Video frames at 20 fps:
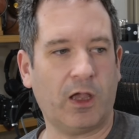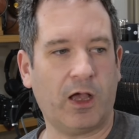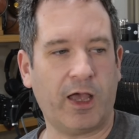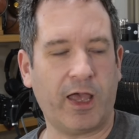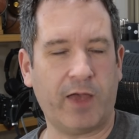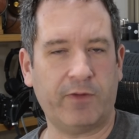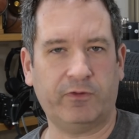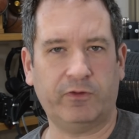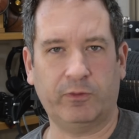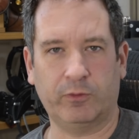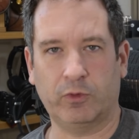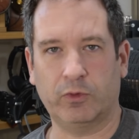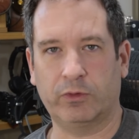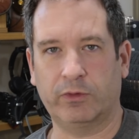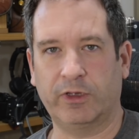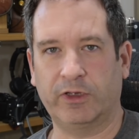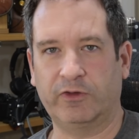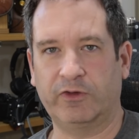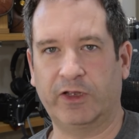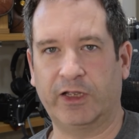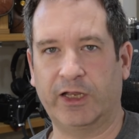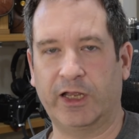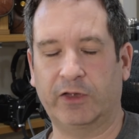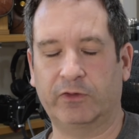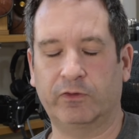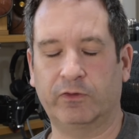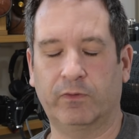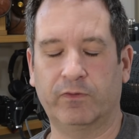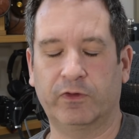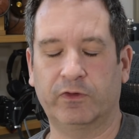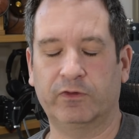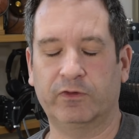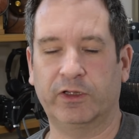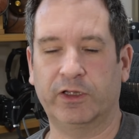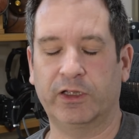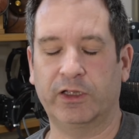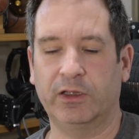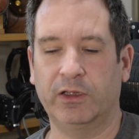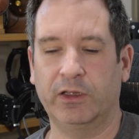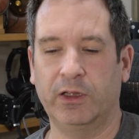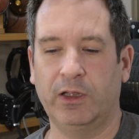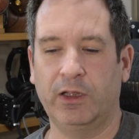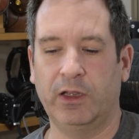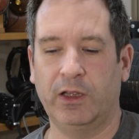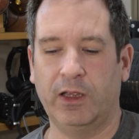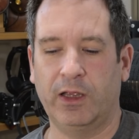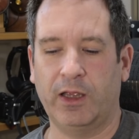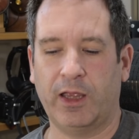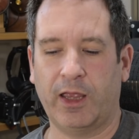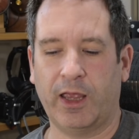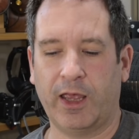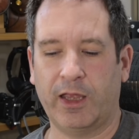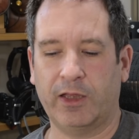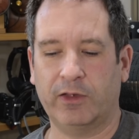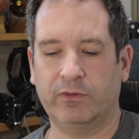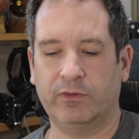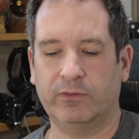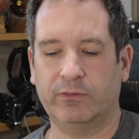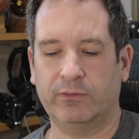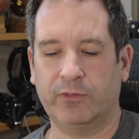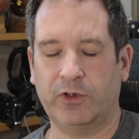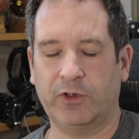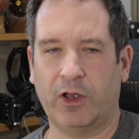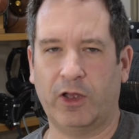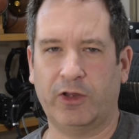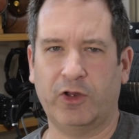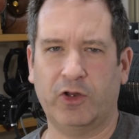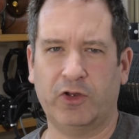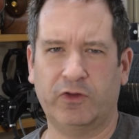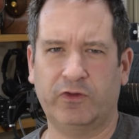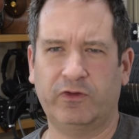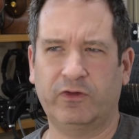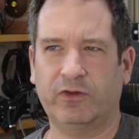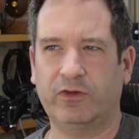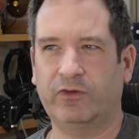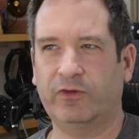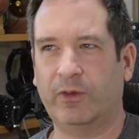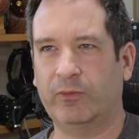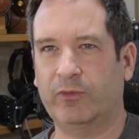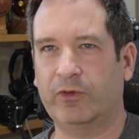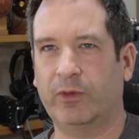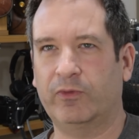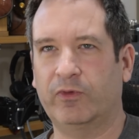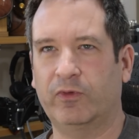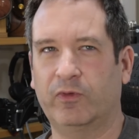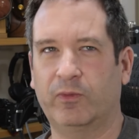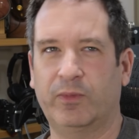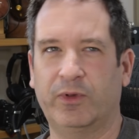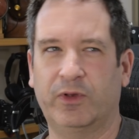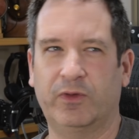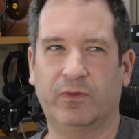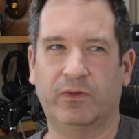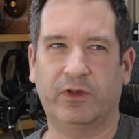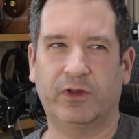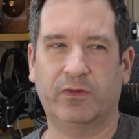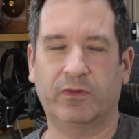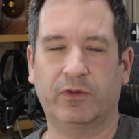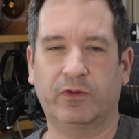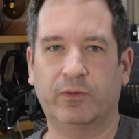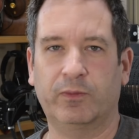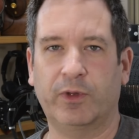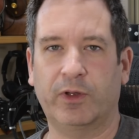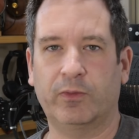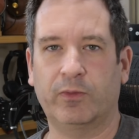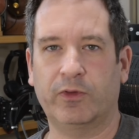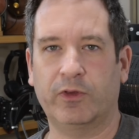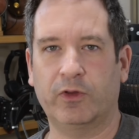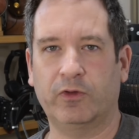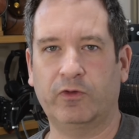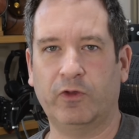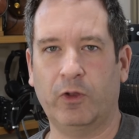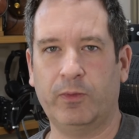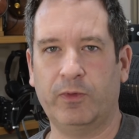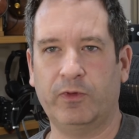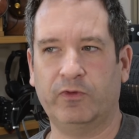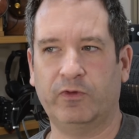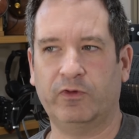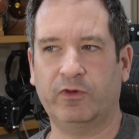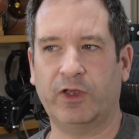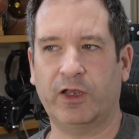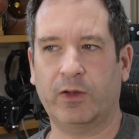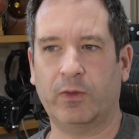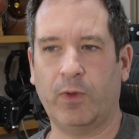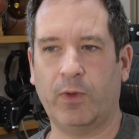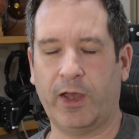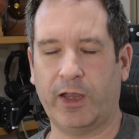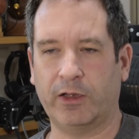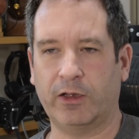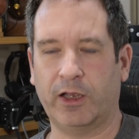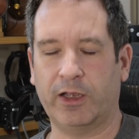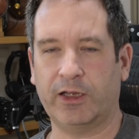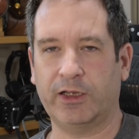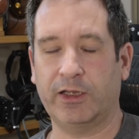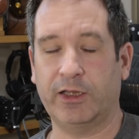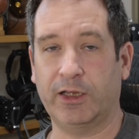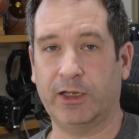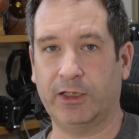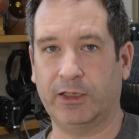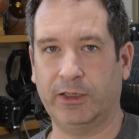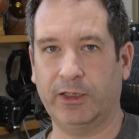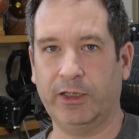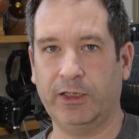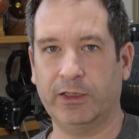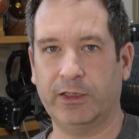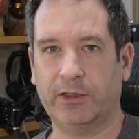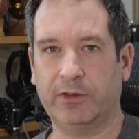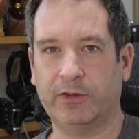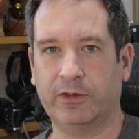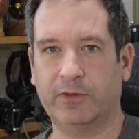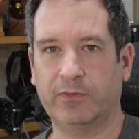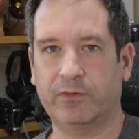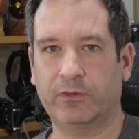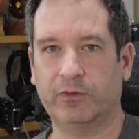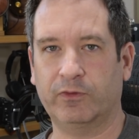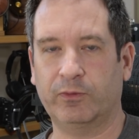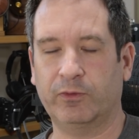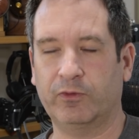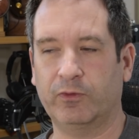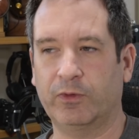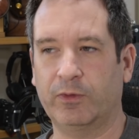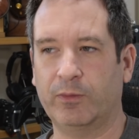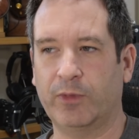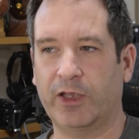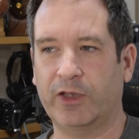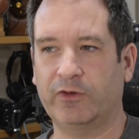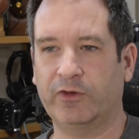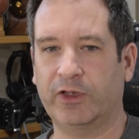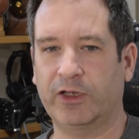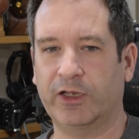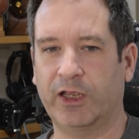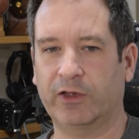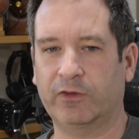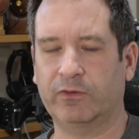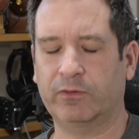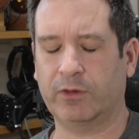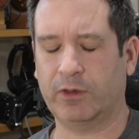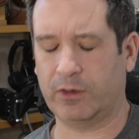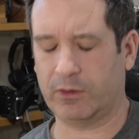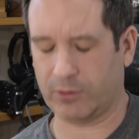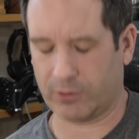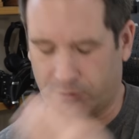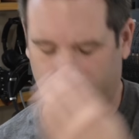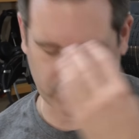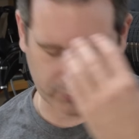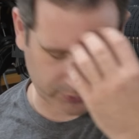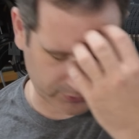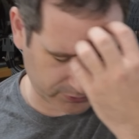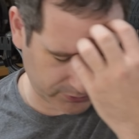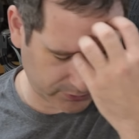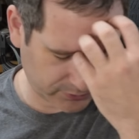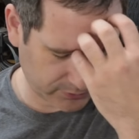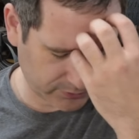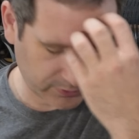have some good interconnects obviously, and I noticed sometimes there's a bit of a difference, but with the Utopia there's like, wait, I can hear clearly the difference between my interconnects. Oh god,